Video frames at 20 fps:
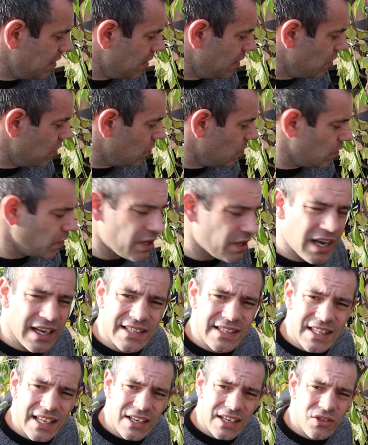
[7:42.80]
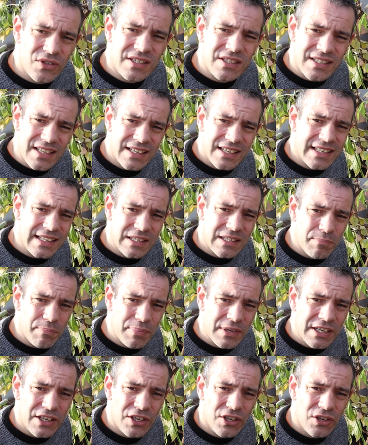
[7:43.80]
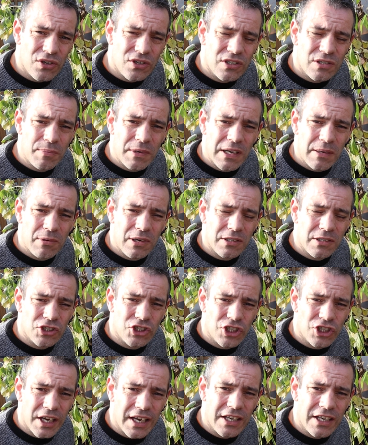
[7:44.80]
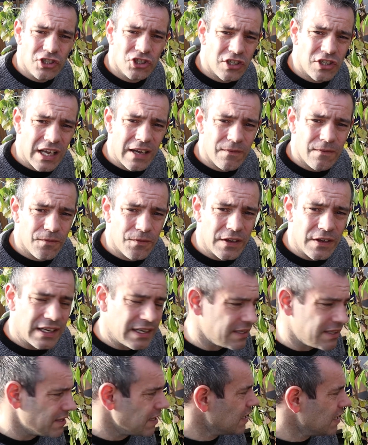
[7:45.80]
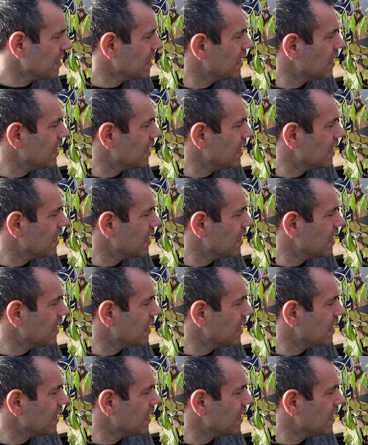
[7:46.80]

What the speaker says: you know, I think you still need to be here to be able to change that feed.